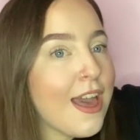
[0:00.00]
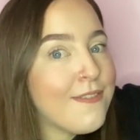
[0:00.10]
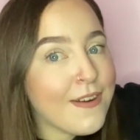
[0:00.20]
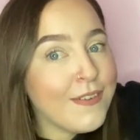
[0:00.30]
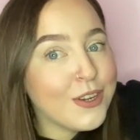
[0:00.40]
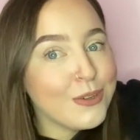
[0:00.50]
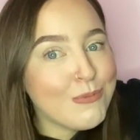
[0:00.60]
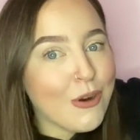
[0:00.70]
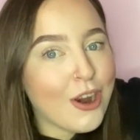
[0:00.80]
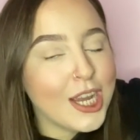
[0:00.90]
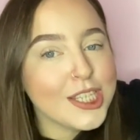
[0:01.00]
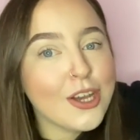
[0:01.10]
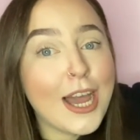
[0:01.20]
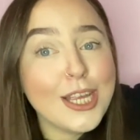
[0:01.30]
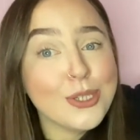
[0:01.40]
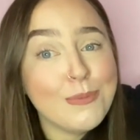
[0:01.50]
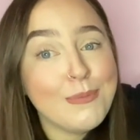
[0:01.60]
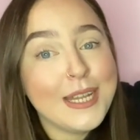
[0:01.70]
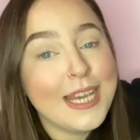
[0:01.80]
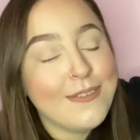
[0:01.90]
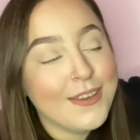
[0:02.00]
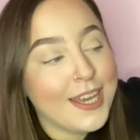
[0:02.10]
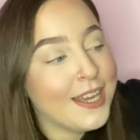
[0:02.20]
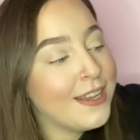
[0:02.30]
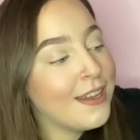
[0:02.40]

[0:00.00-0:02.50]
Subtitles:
a very good price. I actually couldn't believe it.